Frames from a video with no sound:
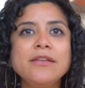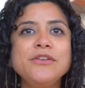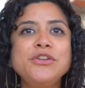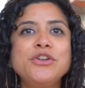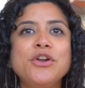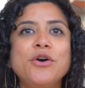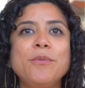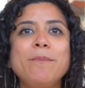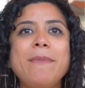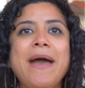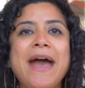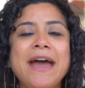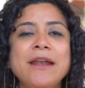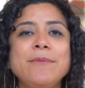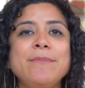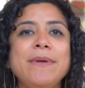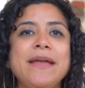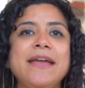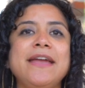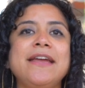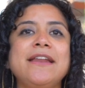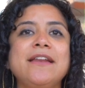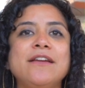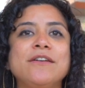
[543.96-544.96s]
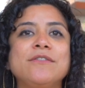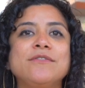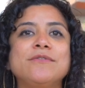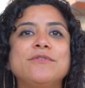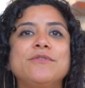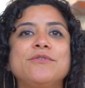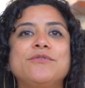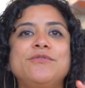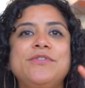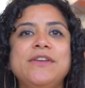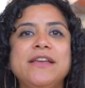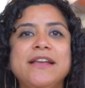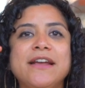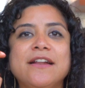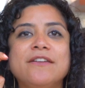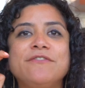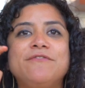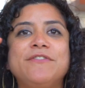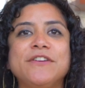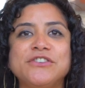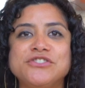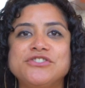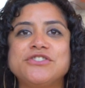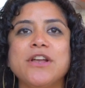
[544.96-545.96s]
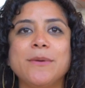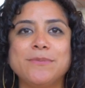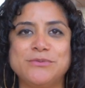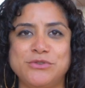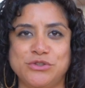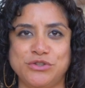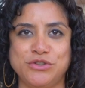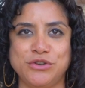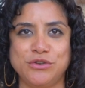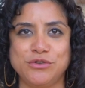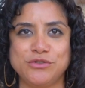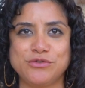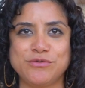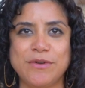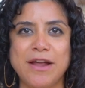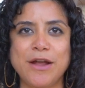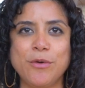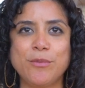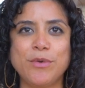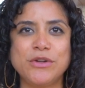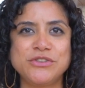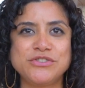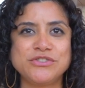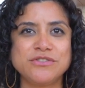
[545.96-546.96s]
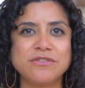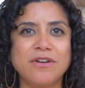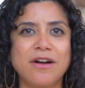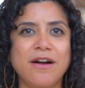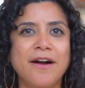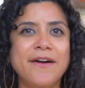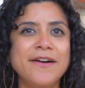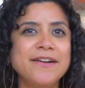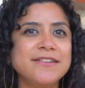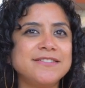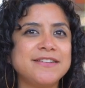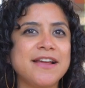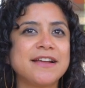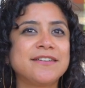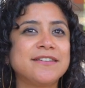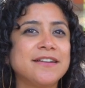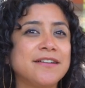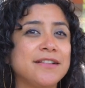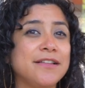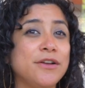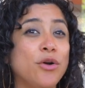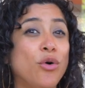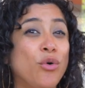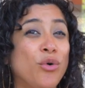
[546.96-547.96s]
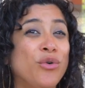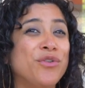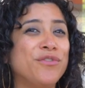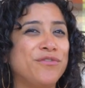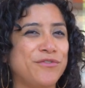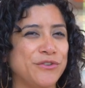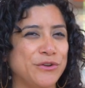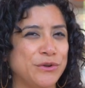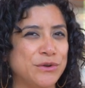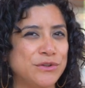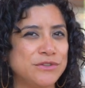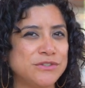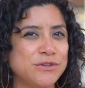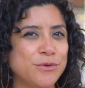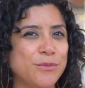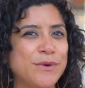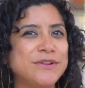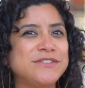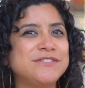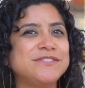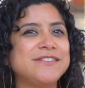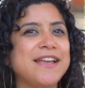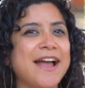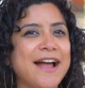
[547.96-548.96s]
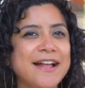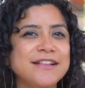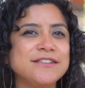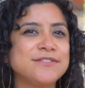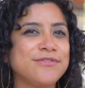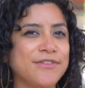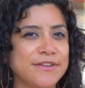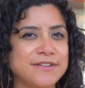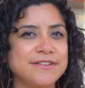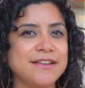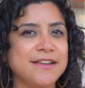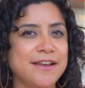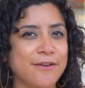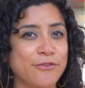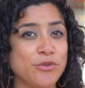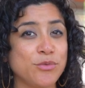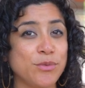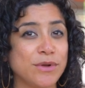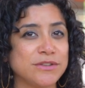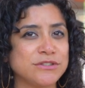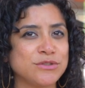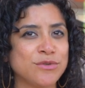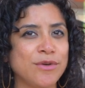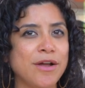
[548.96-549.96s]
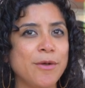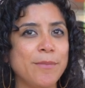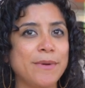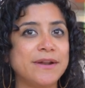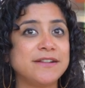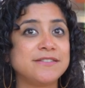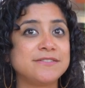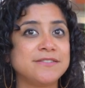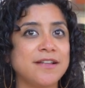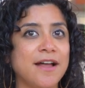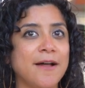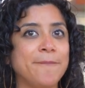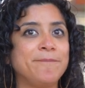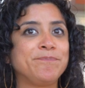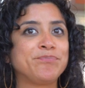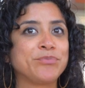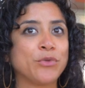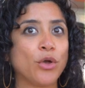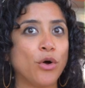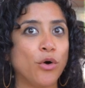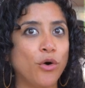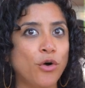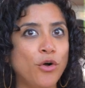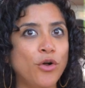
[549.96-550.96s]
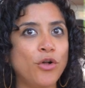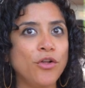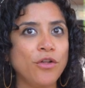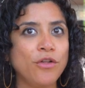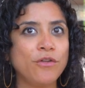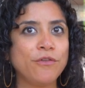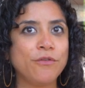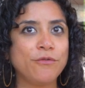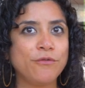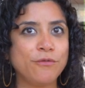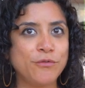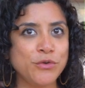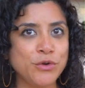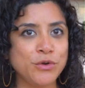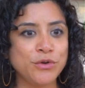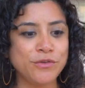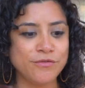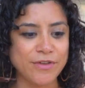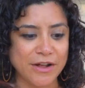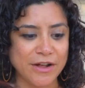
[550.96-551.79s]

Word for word: you know, man-made vegan fish substitutes, right? Which aren't technically whole foods, which yeah, it's fun to eat every once in a while, but it's not whole food